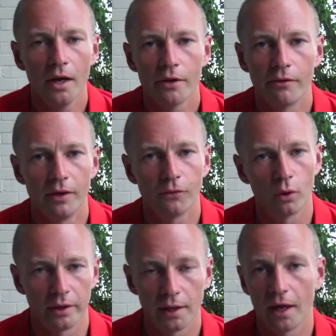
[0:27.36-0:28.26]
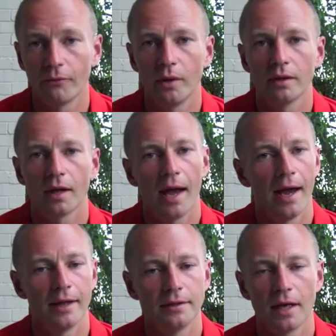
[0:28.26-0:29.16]
really fallen in love with,
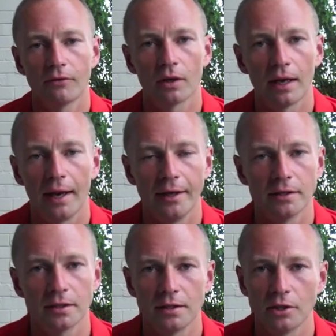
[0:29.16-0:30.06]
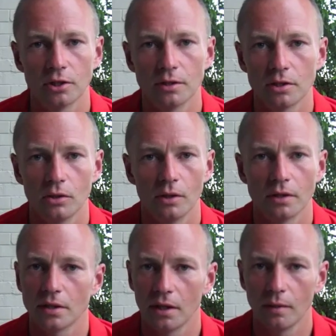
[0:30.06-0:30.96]
and they've got a latest addition to the
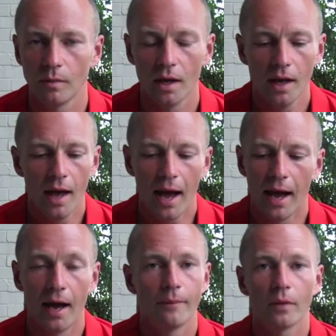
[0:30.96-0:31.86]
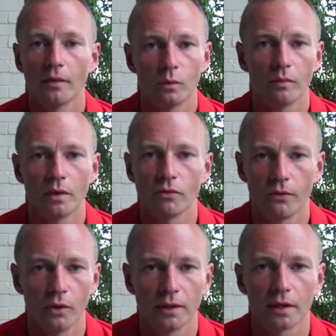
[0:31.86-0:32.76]
team, and we've been
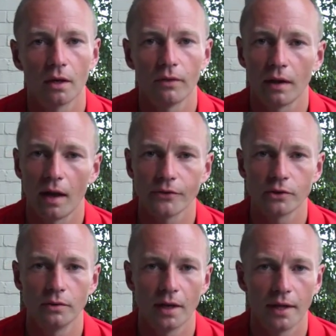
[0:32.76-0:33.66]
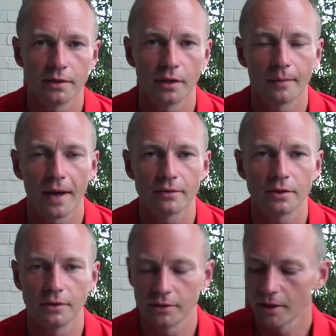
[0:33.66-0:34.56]
reviewing that over the last few days in the
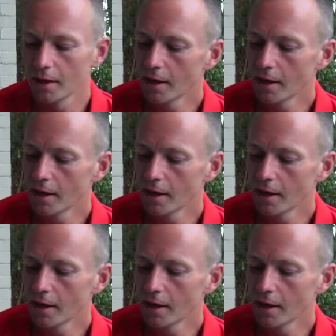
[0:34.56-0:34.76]
mountains.